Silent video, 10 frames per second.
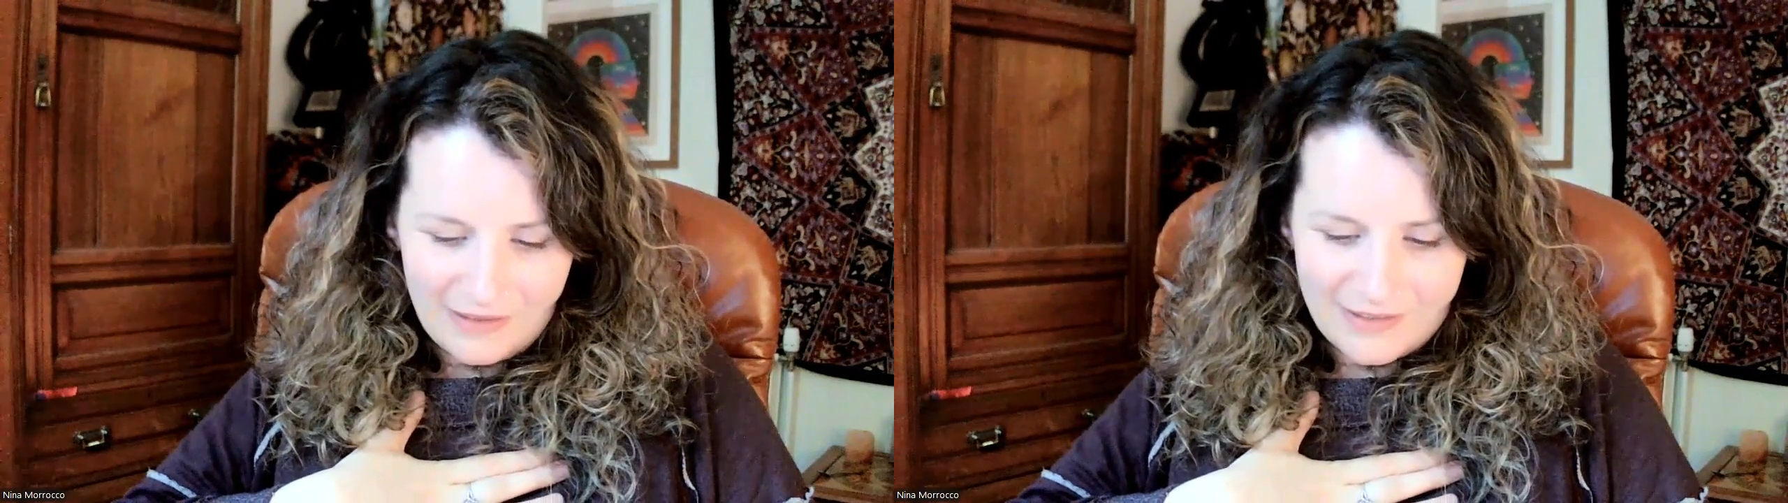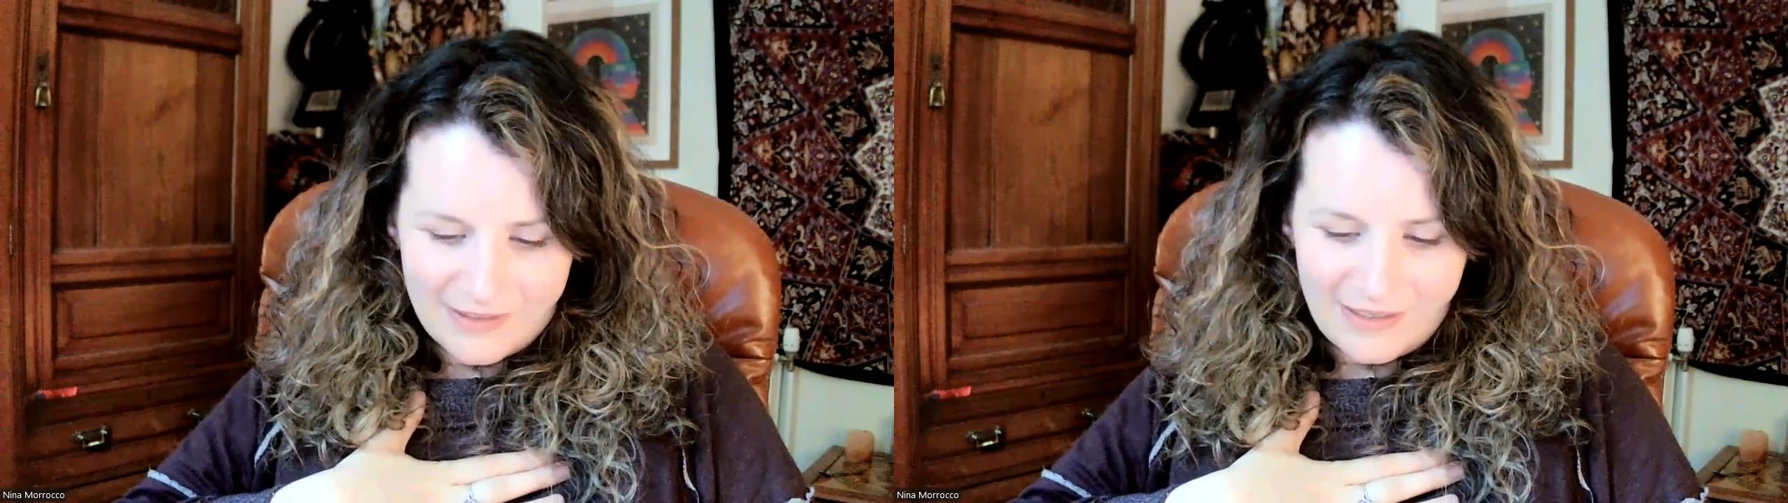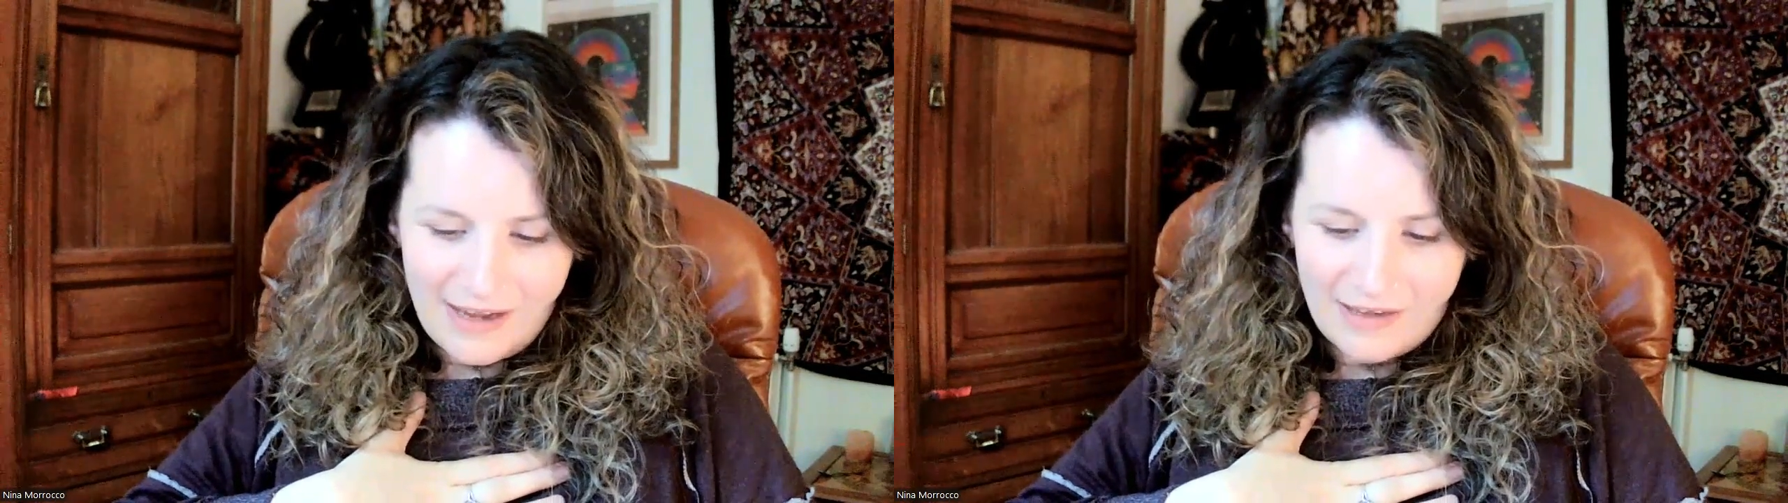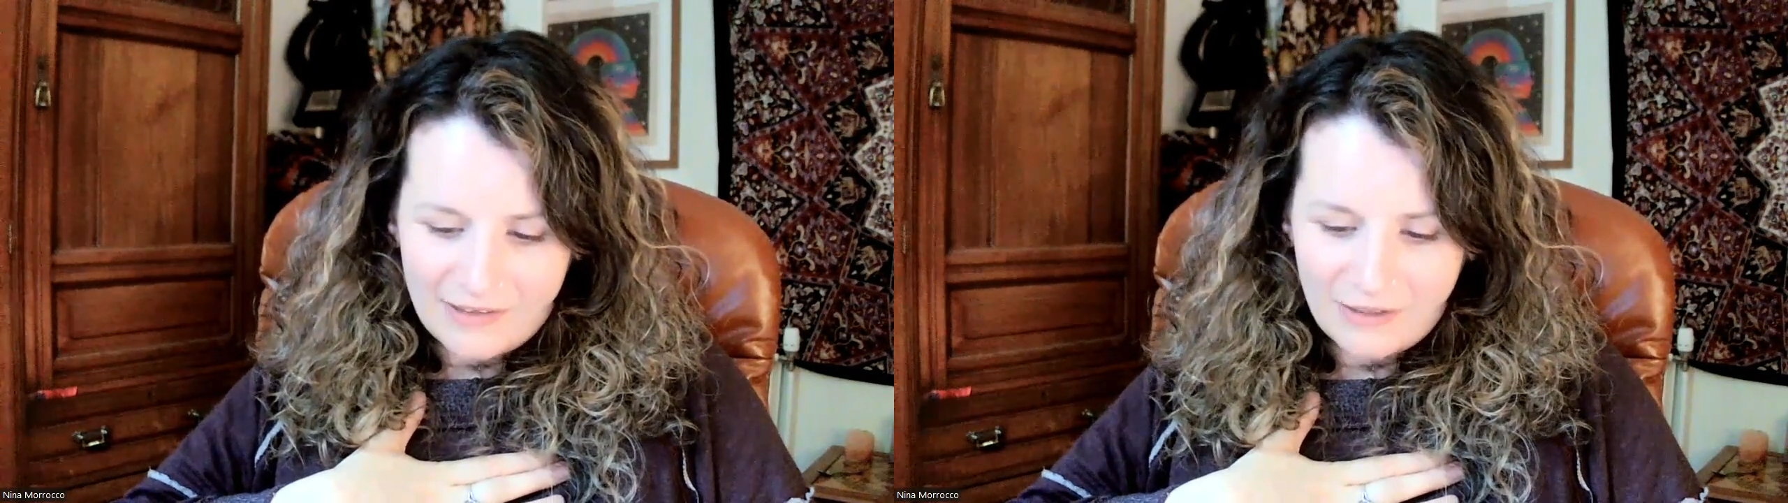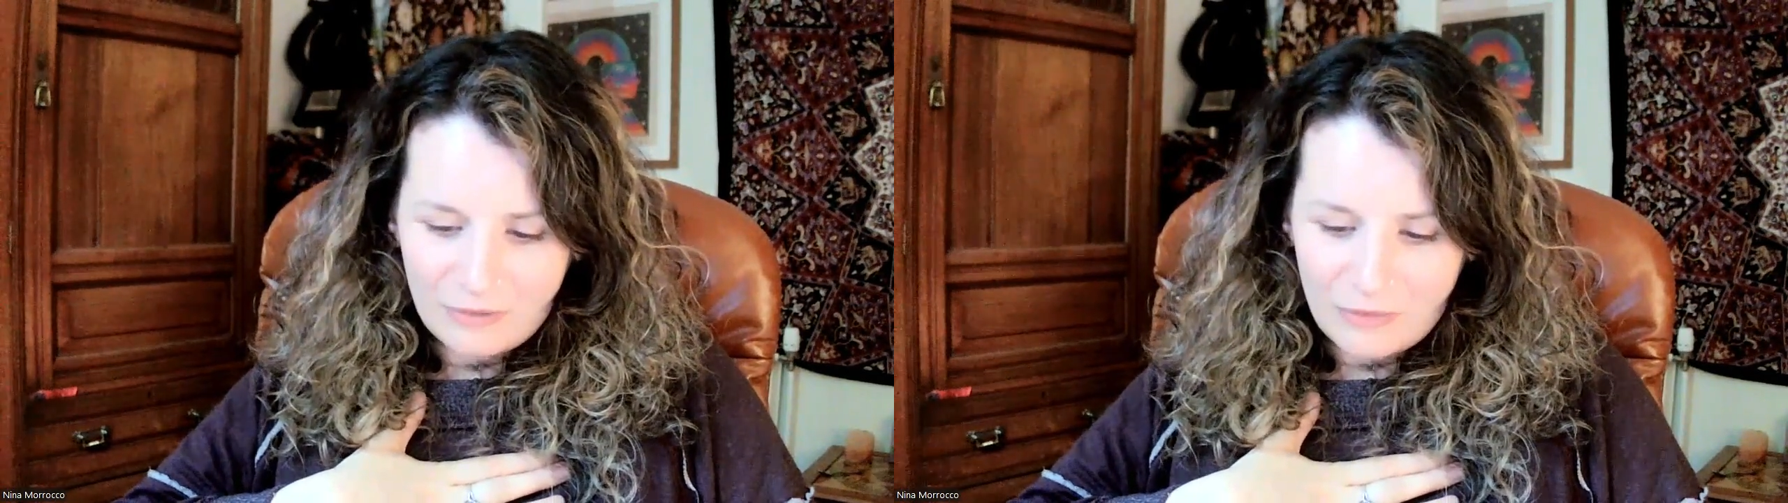It is an
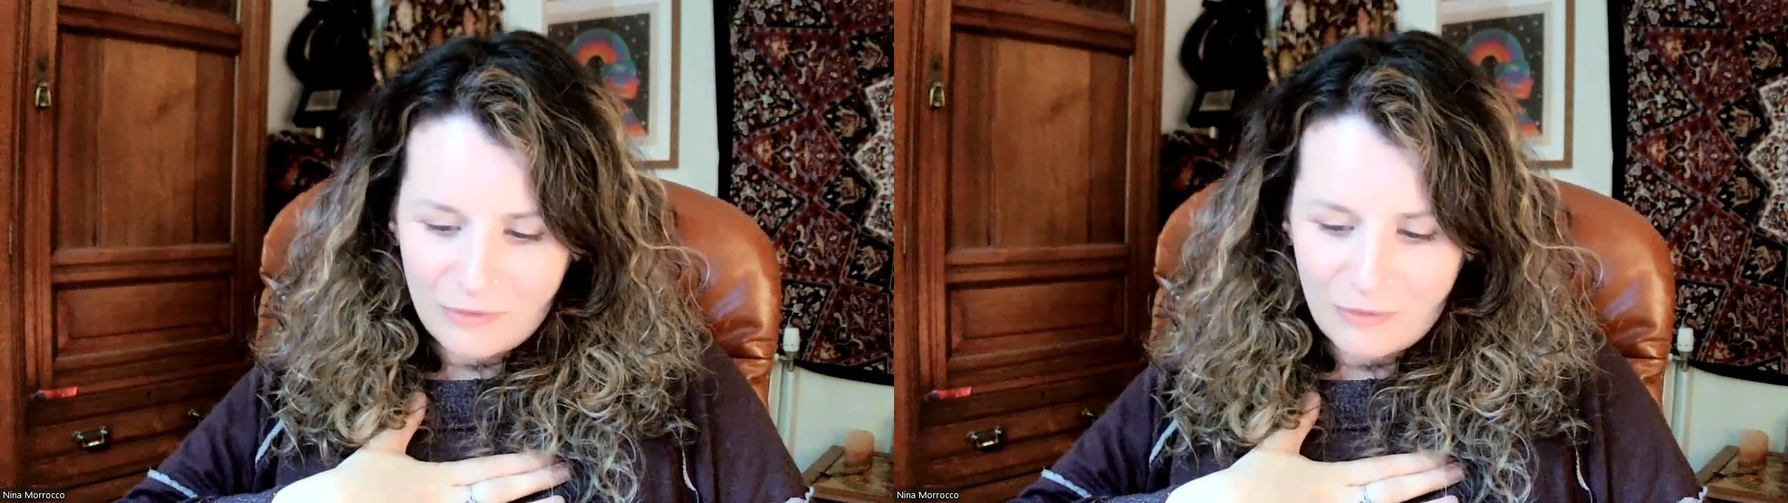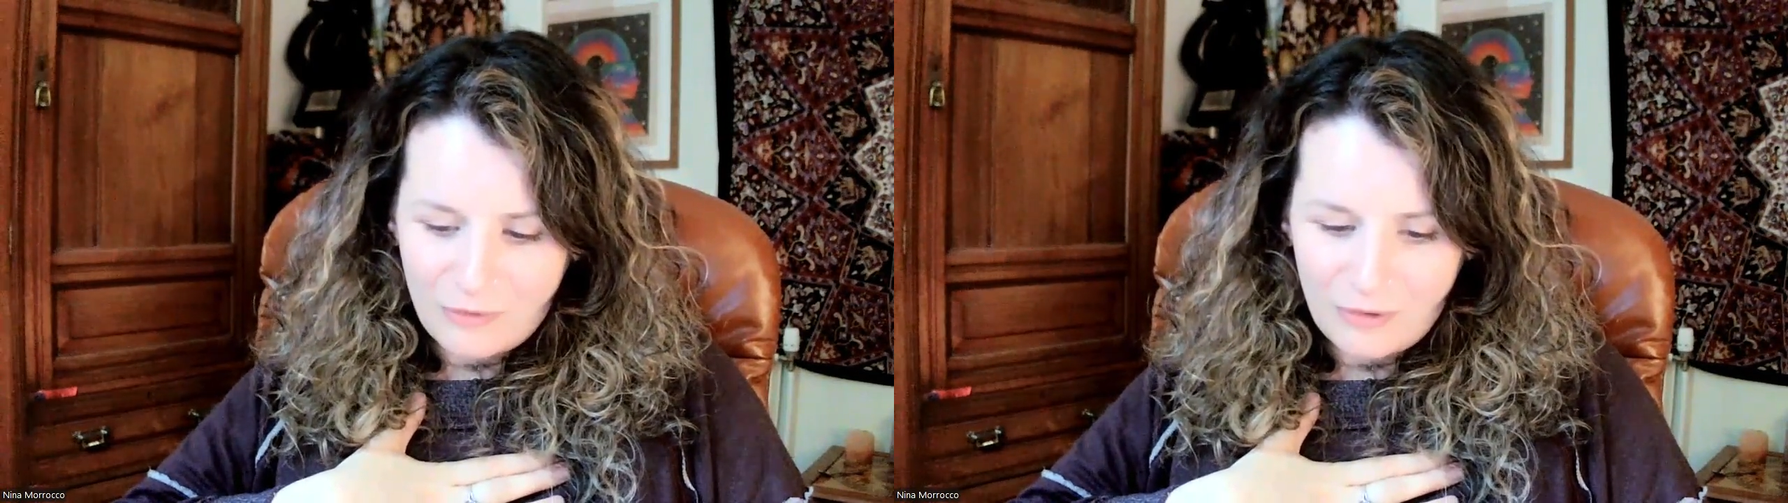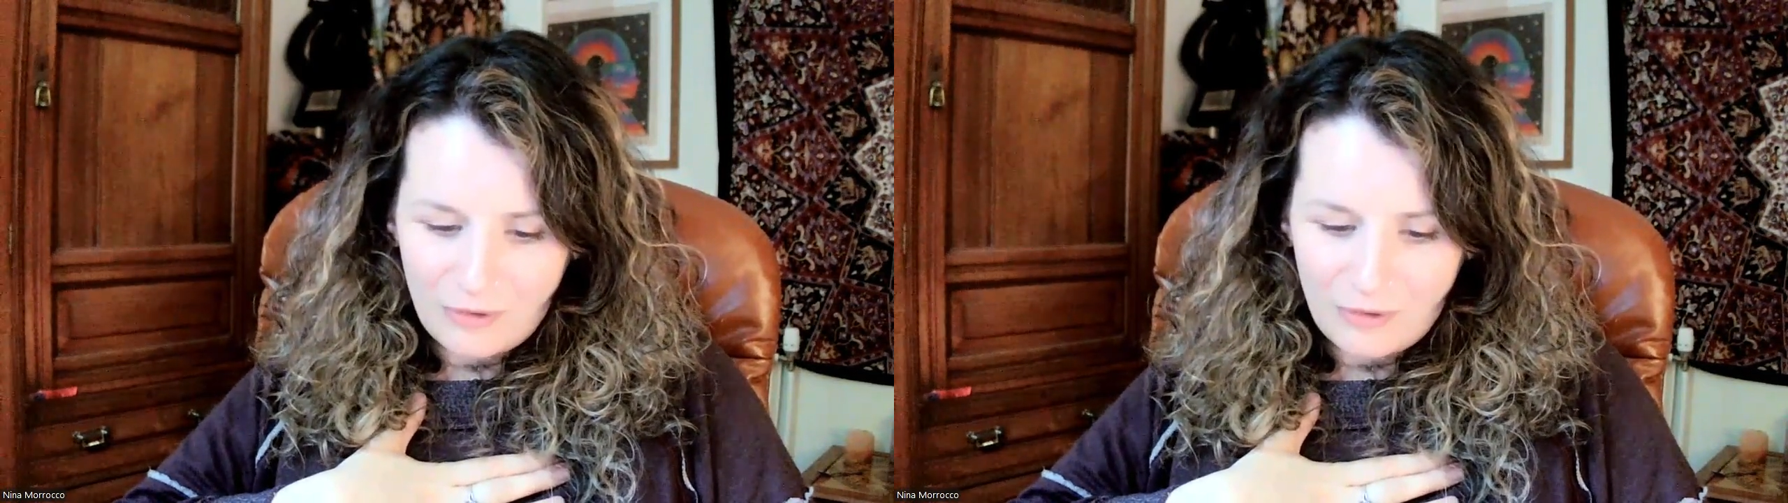act that will show